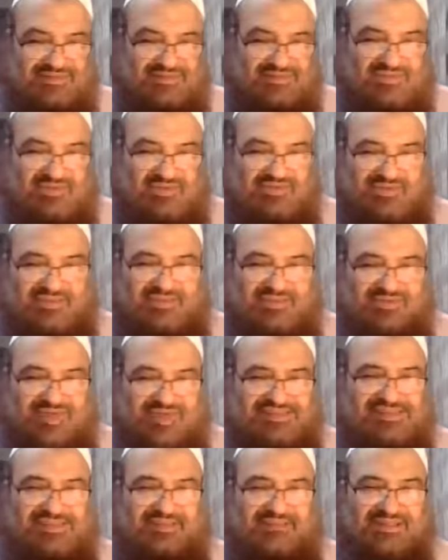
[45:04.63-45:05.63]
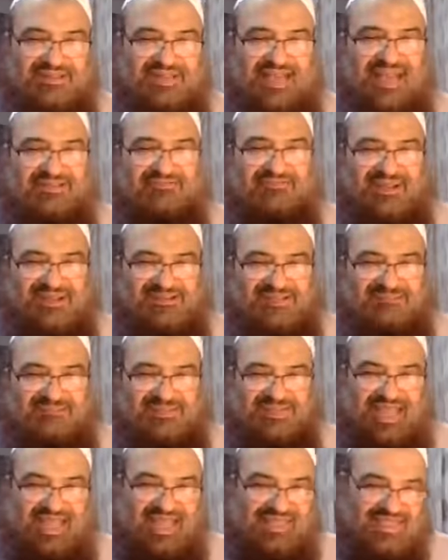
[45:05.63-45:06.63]
So he fights the bid'ah and fights the
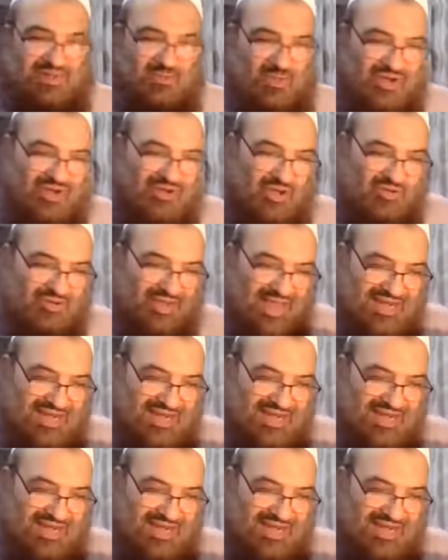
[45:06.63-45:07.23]
bid'ah in the well-known